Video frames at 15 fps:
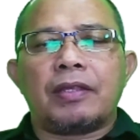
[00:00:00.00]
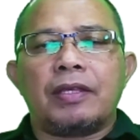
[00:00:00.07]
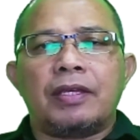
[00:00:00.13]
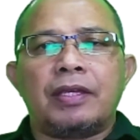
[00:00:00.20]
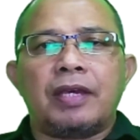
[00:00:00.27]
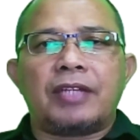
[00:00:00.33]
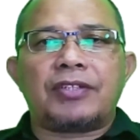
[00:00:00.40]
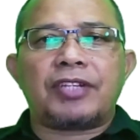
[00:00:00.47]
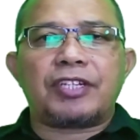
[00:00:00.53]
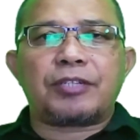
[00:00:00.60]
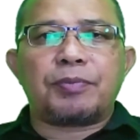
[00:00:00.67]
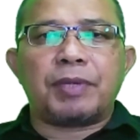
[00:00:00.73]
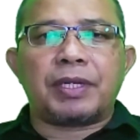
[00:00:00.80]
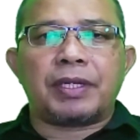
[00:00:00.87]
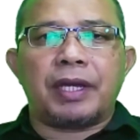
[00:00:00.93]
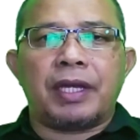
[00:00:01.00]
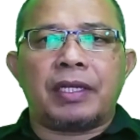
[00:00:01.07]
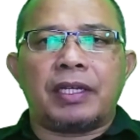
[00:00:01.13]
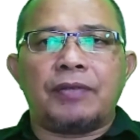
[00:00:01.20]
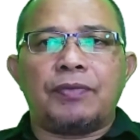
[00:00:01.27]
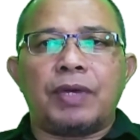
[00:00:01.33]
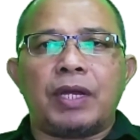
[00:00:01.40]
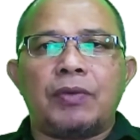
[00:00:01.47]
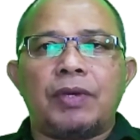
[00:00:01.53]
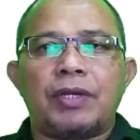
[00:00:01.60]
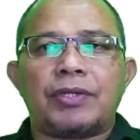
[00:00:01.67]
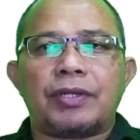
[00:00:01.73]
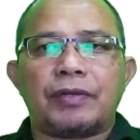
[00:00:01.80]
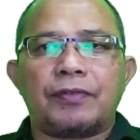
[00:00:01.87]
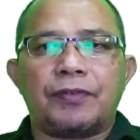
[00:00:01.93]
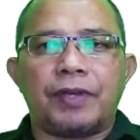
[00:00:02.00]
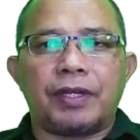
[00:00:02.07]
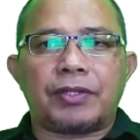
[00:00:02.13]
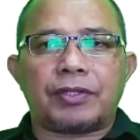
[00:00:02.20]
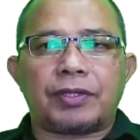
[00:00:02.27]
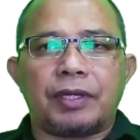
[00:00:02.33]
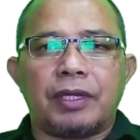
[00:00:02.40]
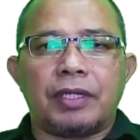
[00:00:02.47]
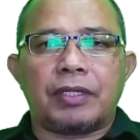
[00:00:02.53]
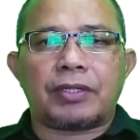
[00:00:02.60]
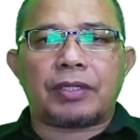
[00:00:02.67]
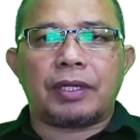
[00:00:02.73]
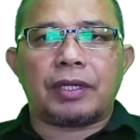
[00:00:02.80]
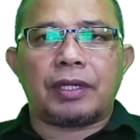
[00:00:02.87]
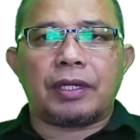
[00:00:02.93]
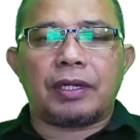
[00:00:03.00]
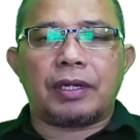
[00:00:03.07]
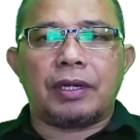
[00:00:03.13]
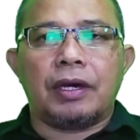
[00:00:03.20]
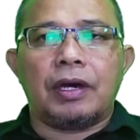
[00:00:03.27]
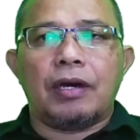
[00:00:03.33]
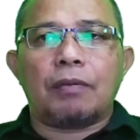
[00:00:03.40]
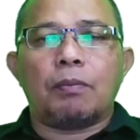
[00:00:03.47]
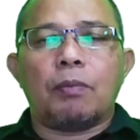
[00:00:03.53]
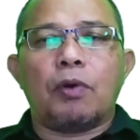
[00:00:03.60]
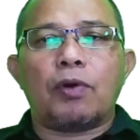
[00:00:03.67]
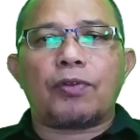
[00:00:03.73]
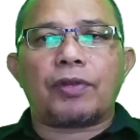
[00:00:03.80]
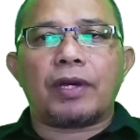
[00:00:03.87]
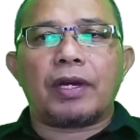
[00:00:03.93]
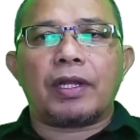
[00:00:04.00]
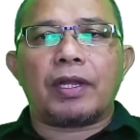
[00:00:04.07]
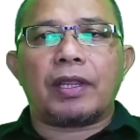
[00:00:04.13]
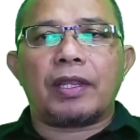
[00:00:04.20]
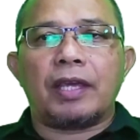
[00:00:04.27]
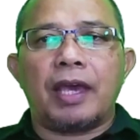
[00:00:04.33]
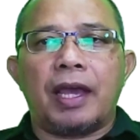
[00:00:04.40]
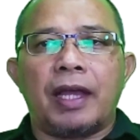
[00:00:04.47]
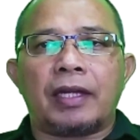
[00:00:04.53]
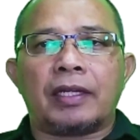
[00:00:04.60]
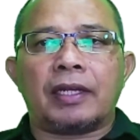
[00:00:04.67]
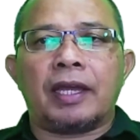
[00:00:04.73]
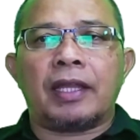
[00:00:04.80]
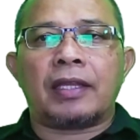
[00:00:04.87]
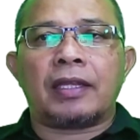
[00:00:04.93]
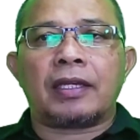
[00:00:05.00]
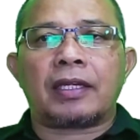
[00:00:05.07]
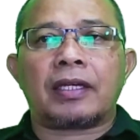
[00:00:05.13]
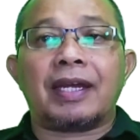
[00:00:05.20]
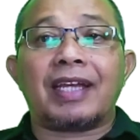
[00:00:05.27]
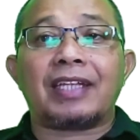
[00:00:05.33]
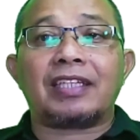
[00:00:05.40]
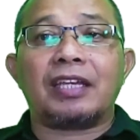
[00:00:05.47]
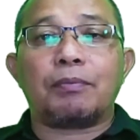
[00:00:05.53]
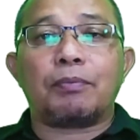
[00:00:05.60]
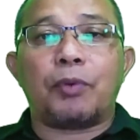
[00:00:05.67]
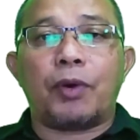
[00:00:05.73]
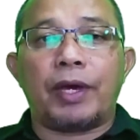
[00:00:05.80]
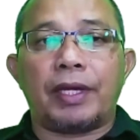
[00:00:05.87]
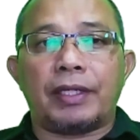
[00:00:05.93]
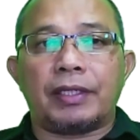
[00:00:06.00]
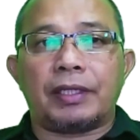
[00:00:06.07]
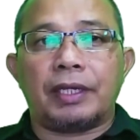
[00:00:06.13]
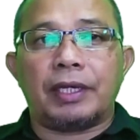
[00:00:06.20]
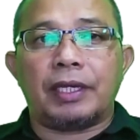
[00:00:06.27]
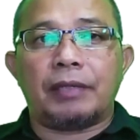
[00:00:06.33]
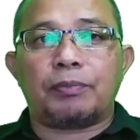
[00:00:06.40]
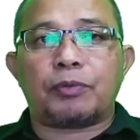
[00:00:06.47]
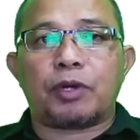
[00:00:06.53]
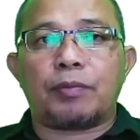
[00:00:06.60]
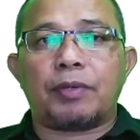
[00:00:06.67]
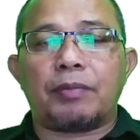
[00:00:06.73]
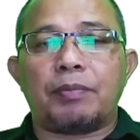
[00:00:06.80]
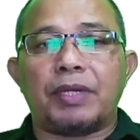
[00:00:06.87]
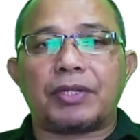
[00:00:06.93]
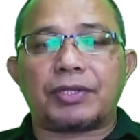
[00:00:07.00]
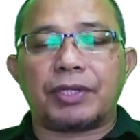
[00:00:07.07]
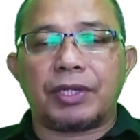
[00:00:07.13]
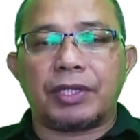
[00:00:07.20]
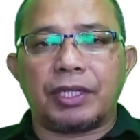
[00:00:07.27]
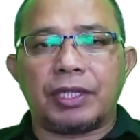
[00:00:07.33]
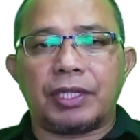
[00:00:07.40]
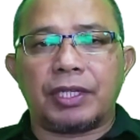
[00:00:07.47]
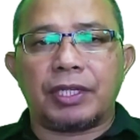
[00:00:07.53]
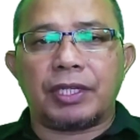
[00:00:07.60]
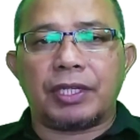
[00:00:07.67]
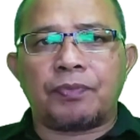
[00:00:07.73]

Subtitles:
The assessment and evaluation phase is both the end and the connecting point in problem-based learning.